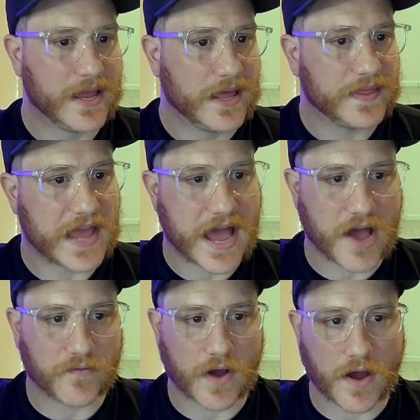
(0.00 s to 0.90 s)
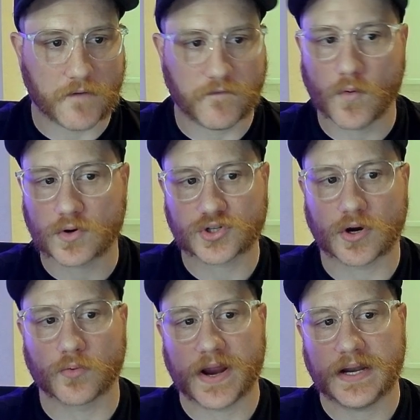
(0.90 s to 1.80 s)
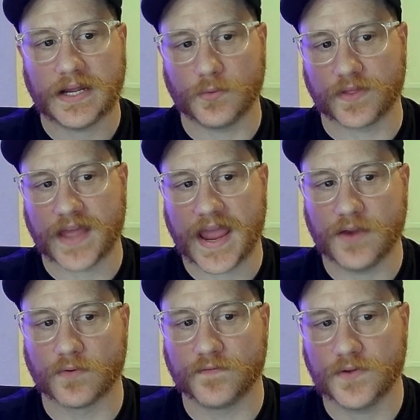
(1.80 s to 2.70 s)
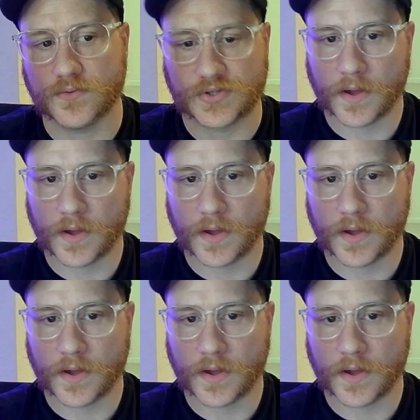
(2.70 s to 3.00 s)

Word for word: They have a 4-star rating with 8 reviews.